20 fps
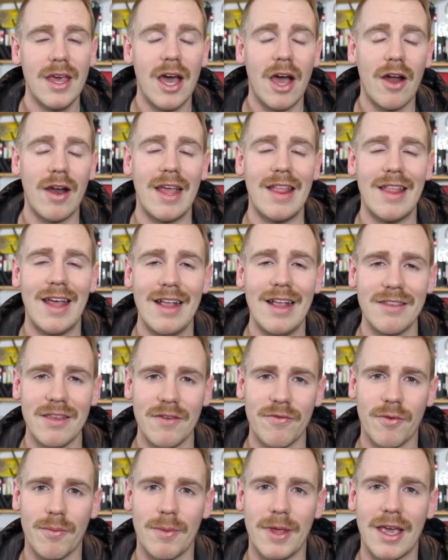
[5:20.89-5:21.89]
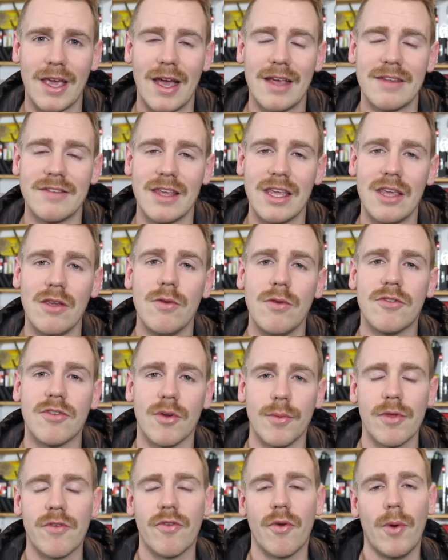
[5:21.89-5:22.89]
Alright, that's it for me, guys. Thank you
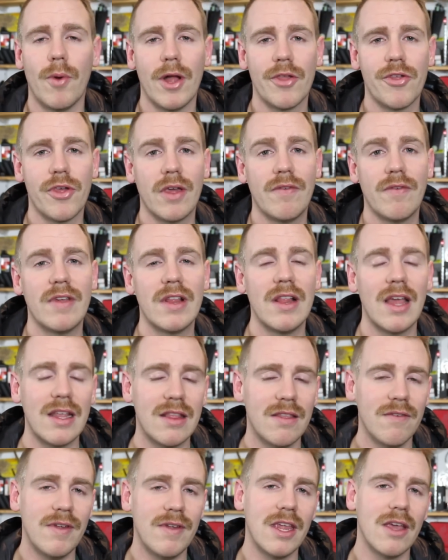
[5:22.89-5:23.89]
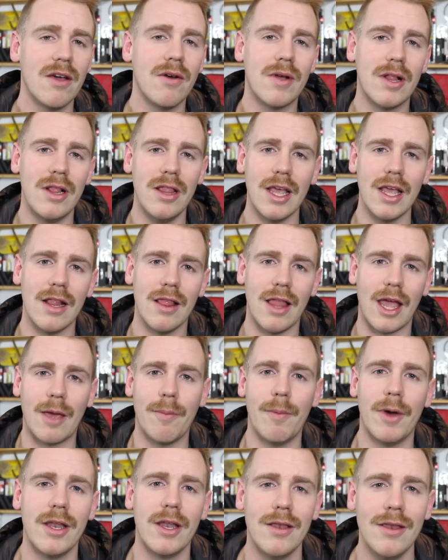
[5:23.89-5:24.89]
so much for watching. If you liked the video, click a
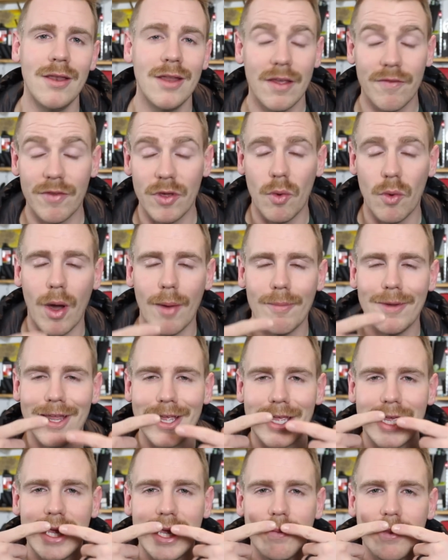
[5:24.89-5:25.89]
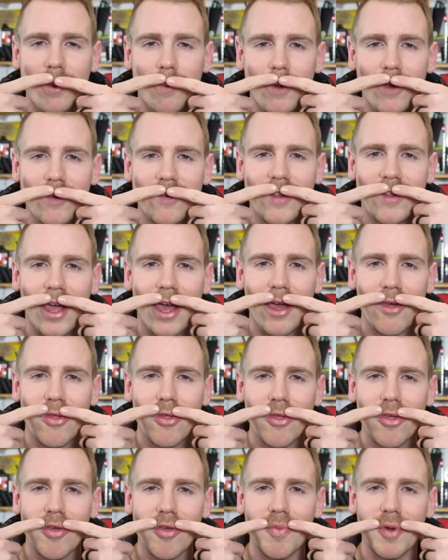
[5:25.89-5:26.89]
like button. If you want me to keep the
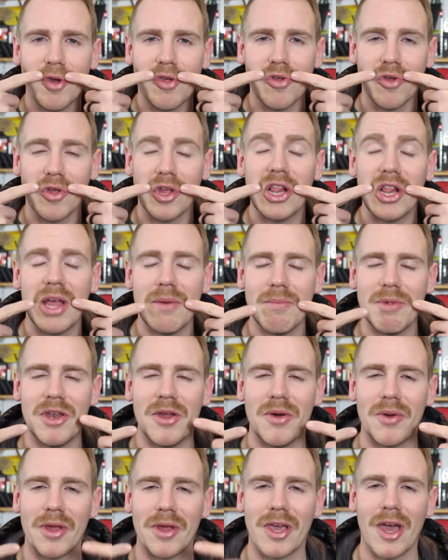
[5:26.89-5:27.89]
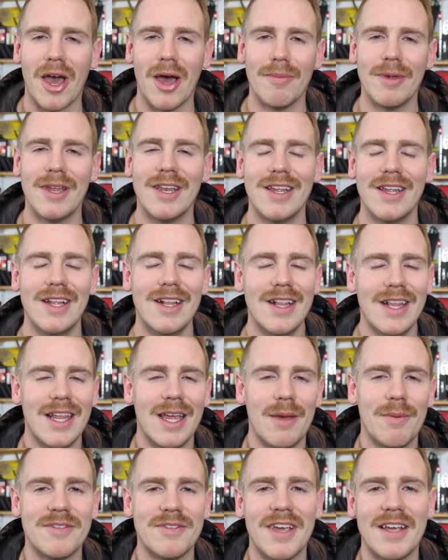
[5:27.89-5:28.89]
mustache, just make sure you let me know in a comment.
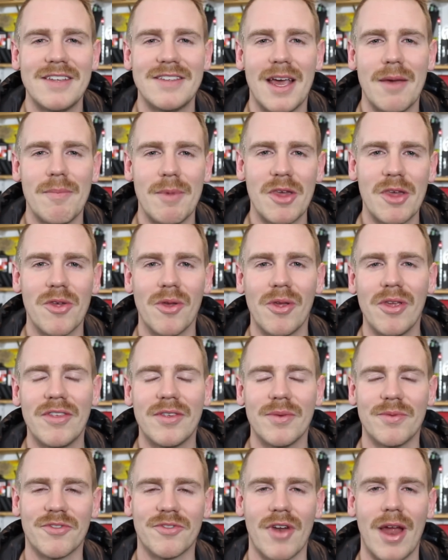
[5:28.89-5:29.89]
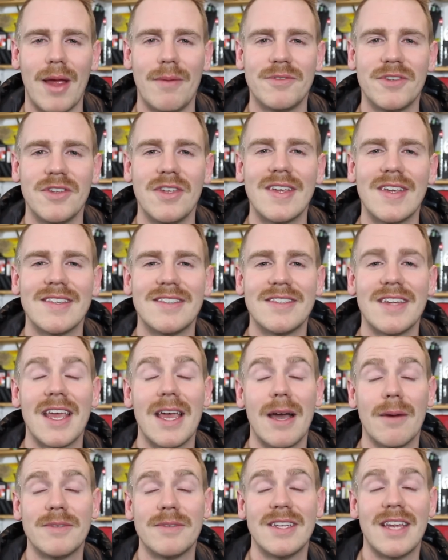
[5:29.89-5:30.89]
And besides that, make sure you subscribe so you can
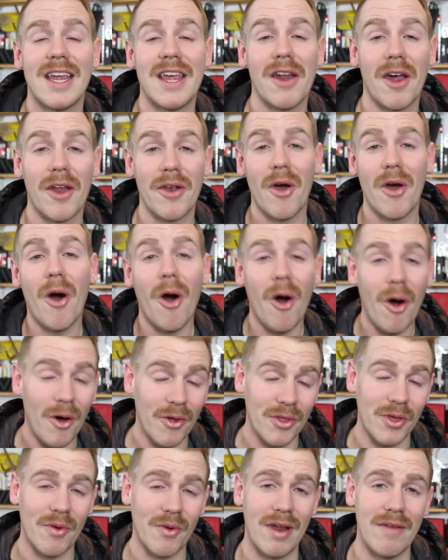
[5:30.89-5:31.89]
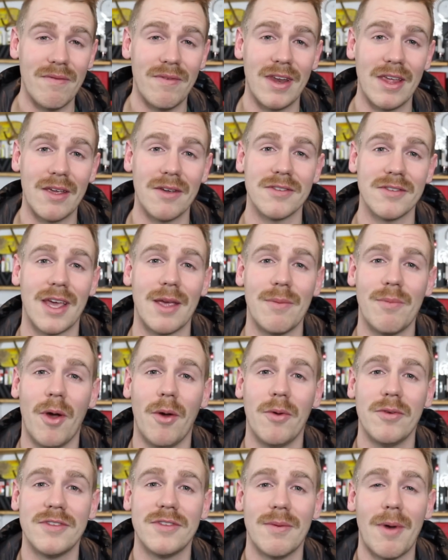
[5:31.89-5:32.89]
stay up to date on all the great videos I
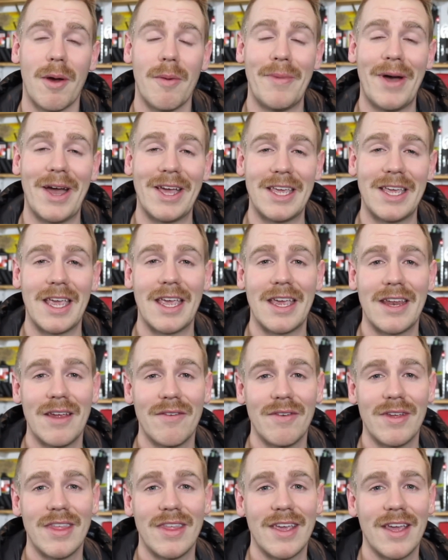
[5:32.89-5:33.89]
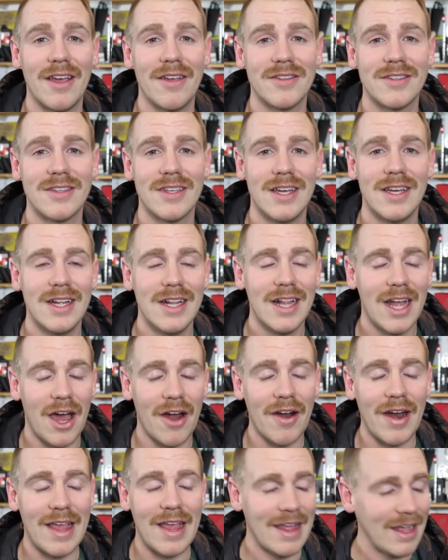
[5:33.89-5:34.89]
post about biking and everything else.
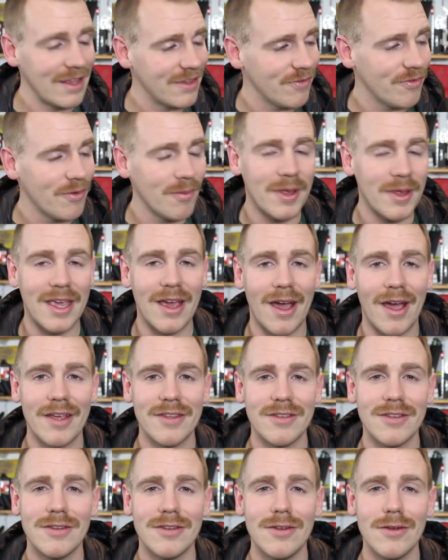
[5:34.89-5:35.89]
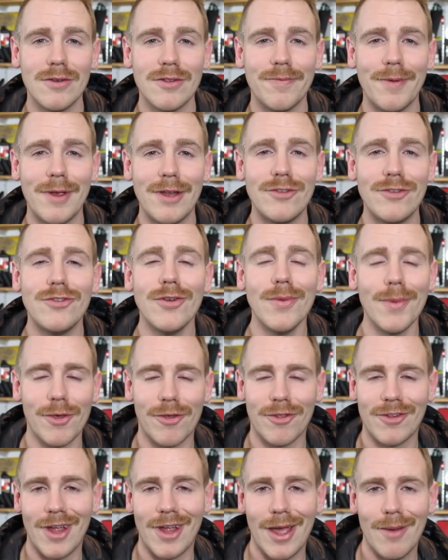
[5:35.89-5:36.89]
Alright, that's it for me, guys. Don't spend too
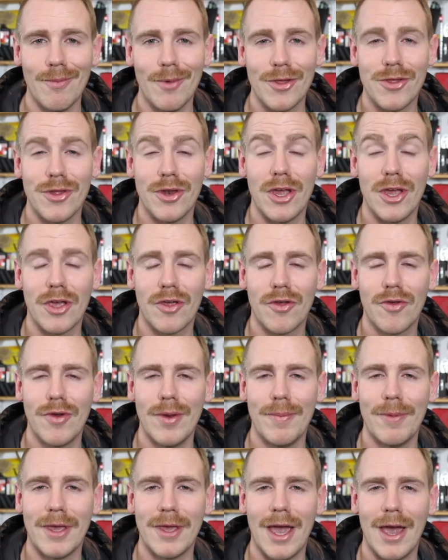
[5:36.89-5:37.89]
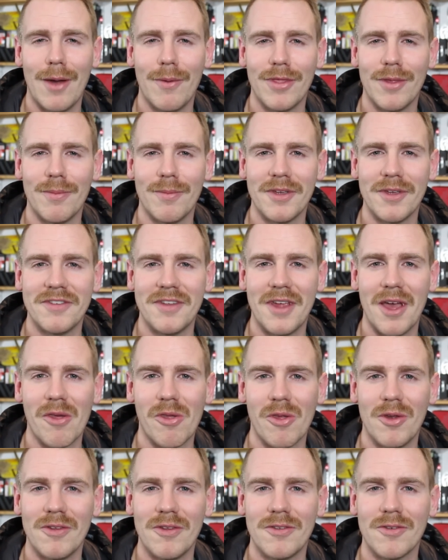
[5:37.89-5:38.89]
much time watching a creepy guy with a
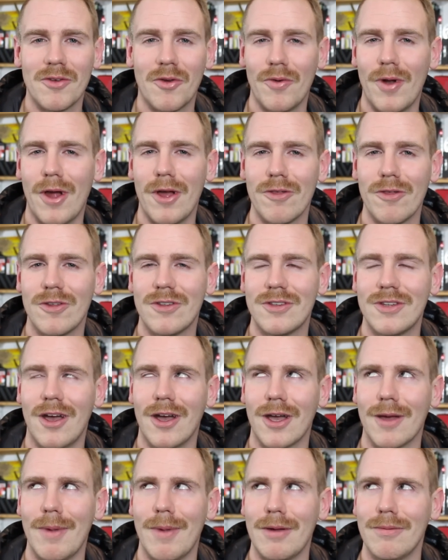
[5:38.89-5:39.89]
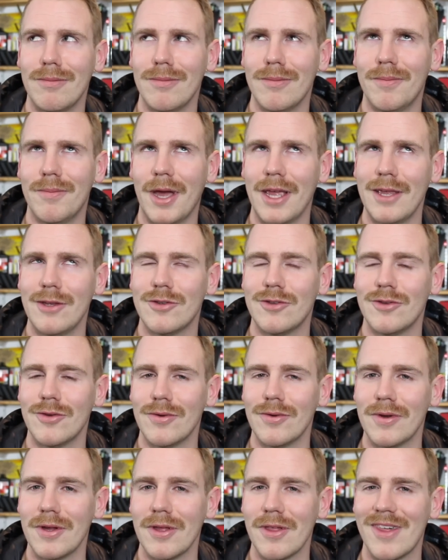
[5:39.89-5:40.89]
mustache in his garage talk about bike
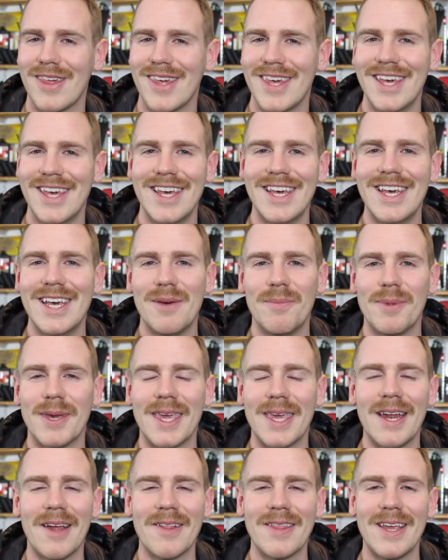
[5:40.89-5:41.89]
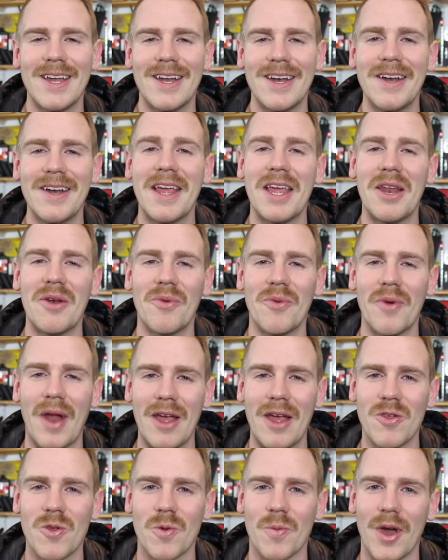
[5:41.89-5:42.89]
storage. But get out there and
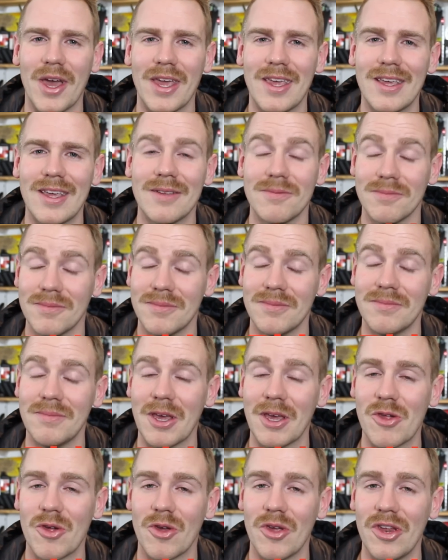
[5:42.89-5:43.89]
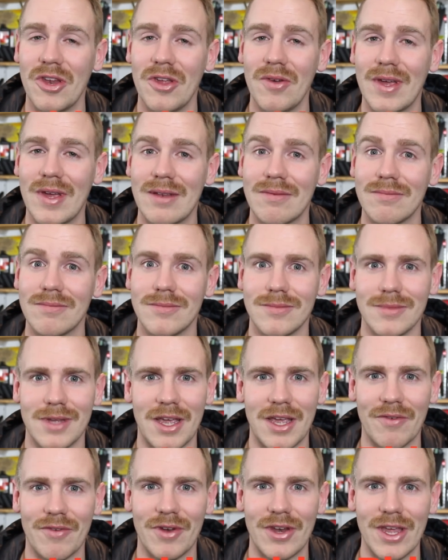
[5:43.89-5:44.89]
ride your bike. Make sure you do it
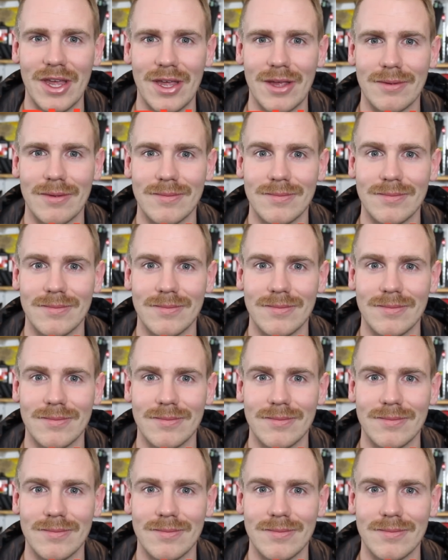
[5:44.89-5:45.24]
every day.